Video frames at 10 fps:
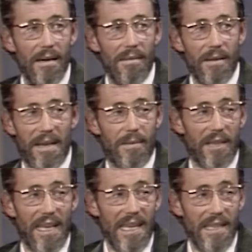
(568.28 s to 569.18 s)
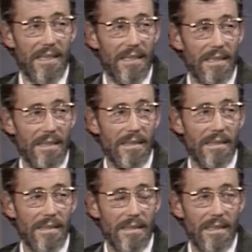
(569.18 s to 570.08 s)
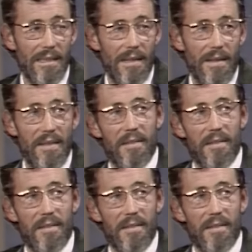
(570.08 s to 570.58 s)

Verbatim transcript: matter what I eat. This